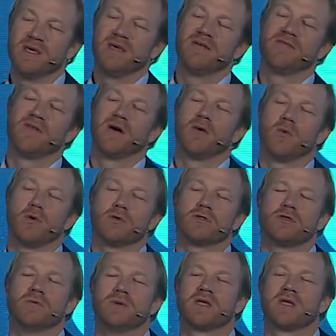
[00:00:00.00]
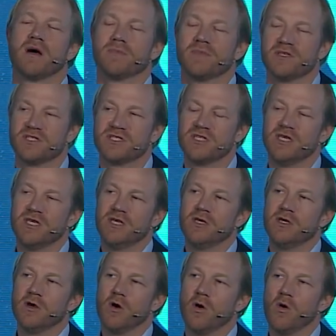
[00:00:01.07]
if I want to become the
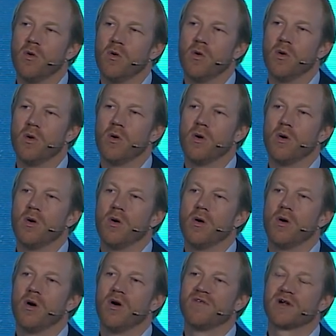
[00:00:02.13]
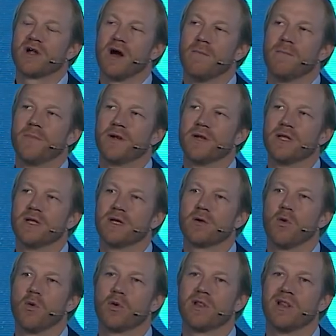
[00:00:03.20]
CEO of a company
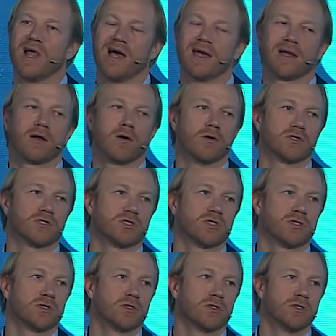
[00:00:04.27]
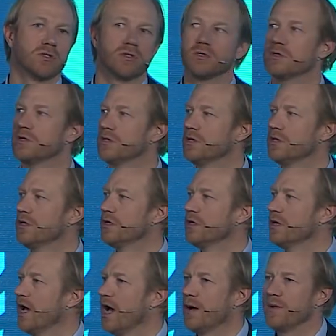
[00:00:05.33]
called Lycos.
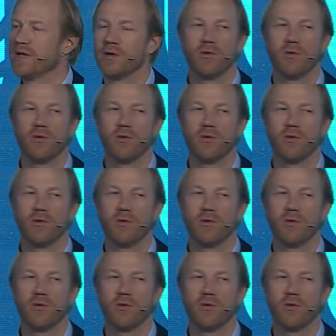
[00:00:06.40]
How many